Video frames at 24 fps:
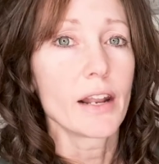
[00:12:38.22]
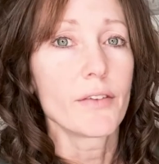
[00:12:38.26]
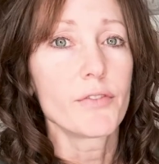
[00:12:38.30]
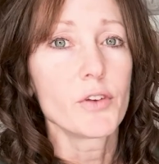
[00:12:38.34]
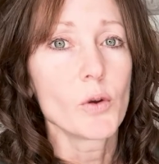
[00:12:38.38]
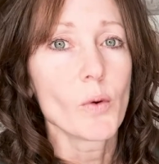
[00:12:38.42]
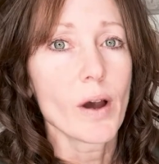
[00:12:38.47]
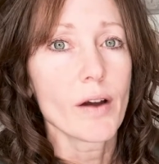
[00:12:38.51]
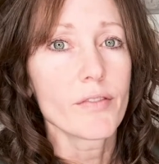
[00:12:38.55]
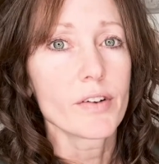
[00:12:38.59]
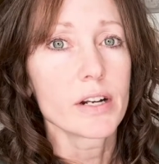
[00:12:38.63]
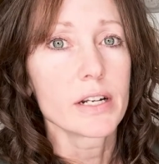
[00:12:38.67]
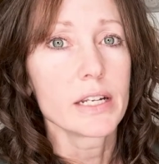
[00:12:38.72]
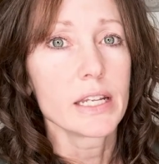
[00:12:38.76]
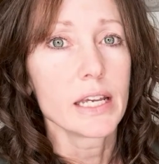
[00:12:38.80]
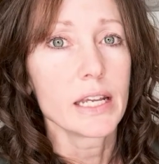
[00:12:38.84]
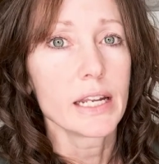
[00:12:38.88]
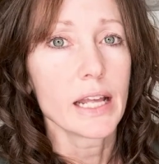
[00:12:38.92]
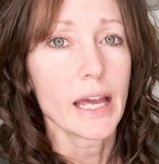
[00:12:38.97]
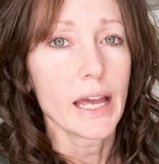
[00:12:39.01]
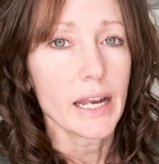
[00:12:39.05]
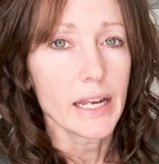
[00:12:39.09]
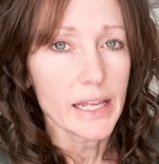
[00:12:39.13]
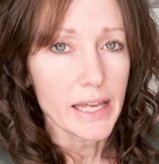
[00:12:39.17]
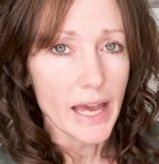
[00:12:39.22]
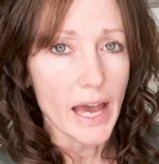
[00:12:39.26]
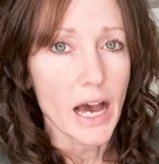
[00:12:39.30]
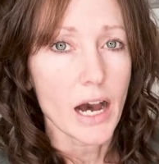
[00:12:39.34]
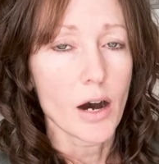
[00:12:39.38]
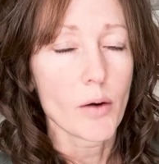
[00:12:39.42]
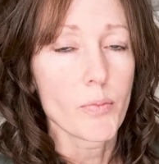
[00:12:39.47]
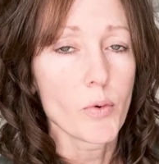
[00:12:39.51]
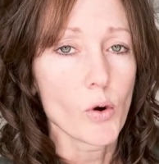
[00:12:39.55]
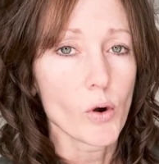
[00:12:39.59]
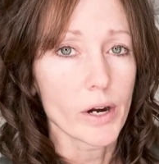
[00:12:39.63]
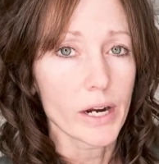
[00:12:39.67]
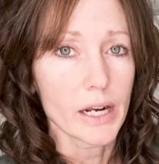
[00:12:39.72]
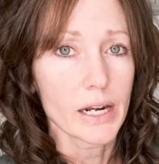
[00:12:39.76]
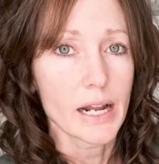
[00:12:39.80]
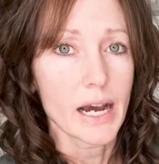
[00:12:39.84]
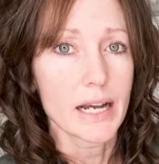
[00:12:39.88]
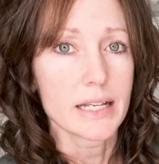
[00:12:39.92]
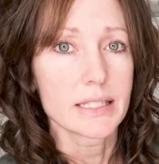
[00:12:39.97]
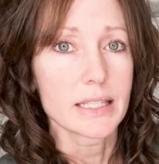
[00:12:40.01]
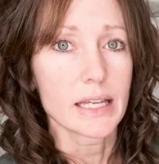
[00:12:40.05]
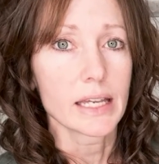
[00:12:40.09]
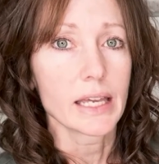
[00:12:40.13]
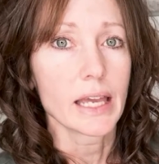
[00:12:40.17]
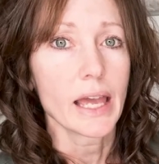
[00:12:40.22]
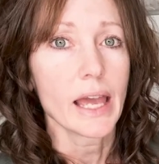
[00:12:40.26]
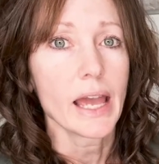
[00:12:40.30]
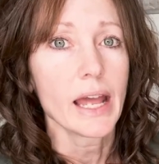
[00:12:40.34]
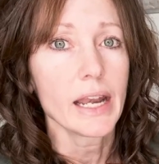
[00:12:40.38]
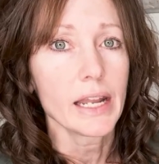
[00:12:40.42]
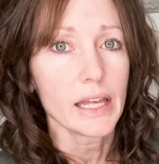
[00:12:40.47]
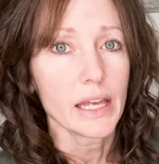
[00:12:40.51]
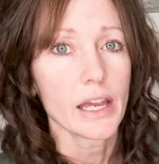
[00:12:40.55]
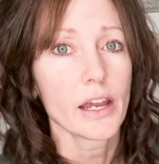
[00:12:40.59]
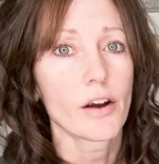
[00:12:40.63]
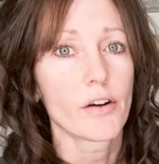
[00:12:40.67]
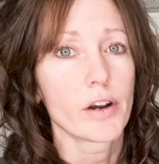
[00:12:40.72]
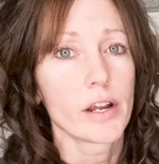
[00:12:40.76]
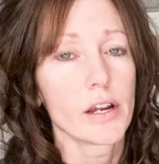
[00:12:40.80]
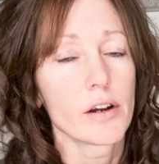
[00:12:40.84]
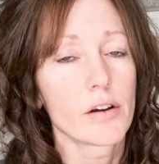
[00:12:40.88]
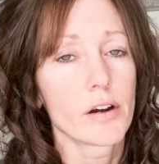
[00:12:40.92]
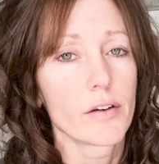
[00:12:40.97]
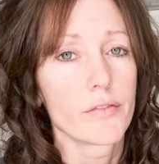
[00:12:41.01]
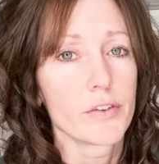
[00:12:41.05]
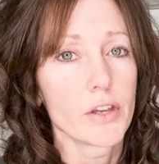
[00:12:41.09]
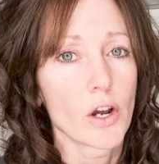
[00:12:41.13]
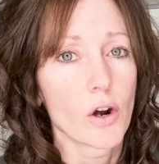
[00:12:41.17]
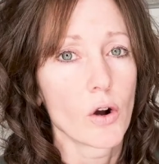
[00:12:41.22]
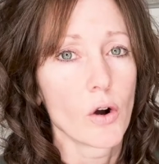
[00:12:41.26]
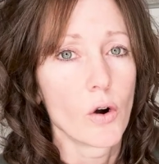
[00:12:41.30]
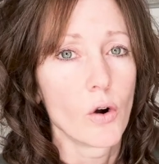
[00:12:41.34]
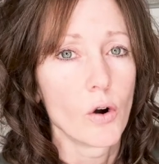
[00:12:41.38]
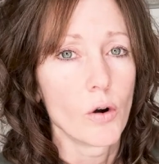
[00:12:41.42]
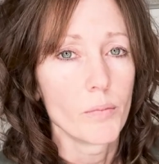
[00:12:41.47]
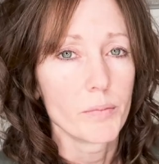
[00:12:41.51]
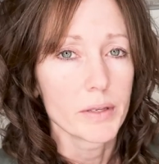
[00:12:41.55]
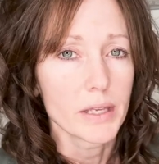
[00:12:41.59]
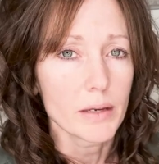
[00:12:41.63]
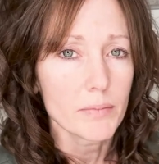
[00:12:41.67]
if you ever need any help organizing any area of your home,